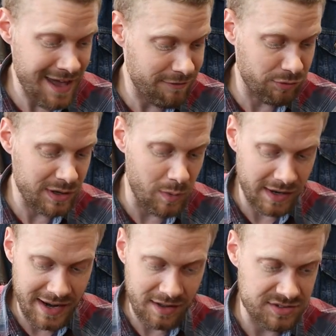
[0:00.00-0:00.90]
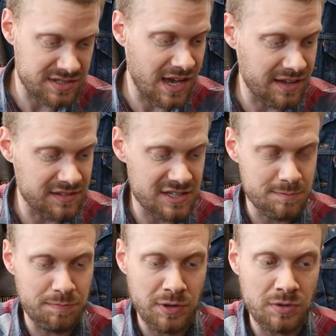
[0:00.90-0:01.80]
everywhere else on
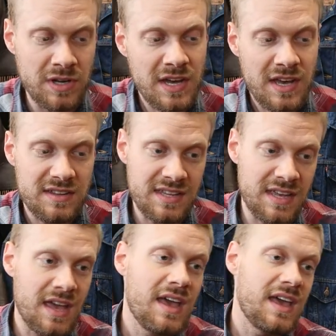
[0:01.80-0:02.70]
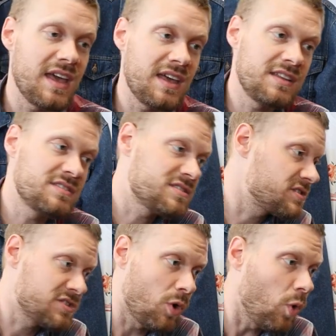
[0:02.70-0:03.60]
this boot. The
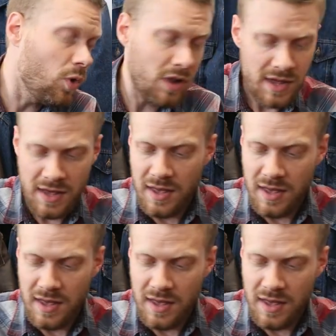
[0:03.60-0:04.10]
insole,